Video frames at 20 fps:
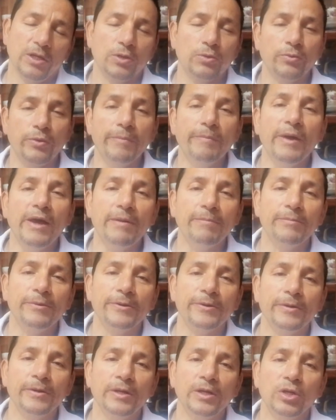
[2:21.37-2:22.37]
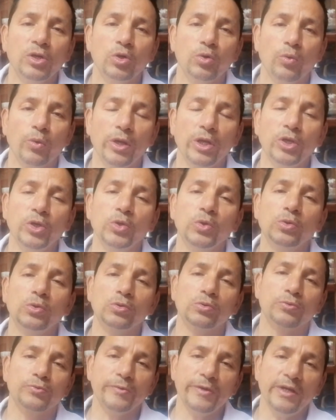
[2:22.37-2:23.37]
Remember, when you
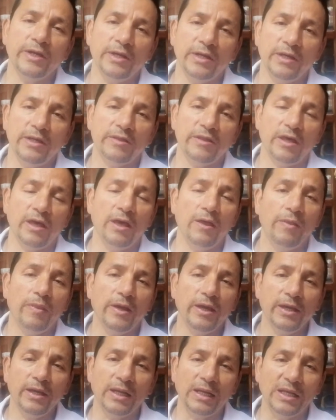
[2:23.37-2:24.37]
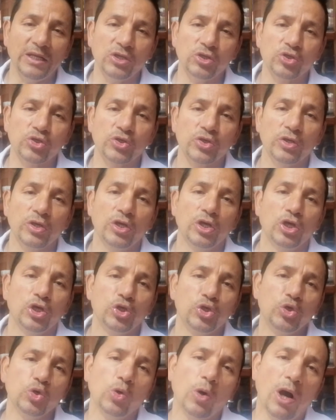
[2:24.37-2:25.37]
read in English,
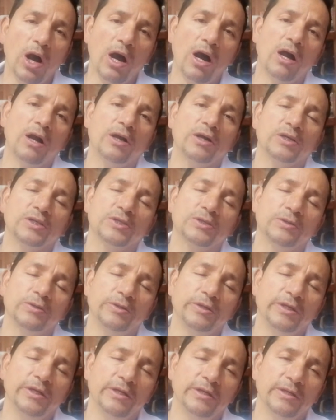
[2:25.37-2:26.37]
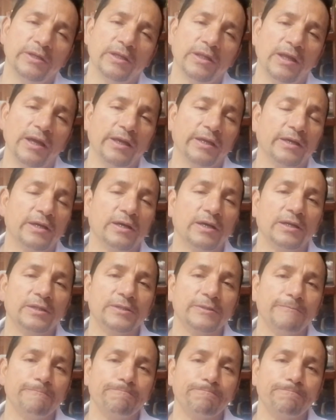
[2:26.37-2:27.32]
you are doing like a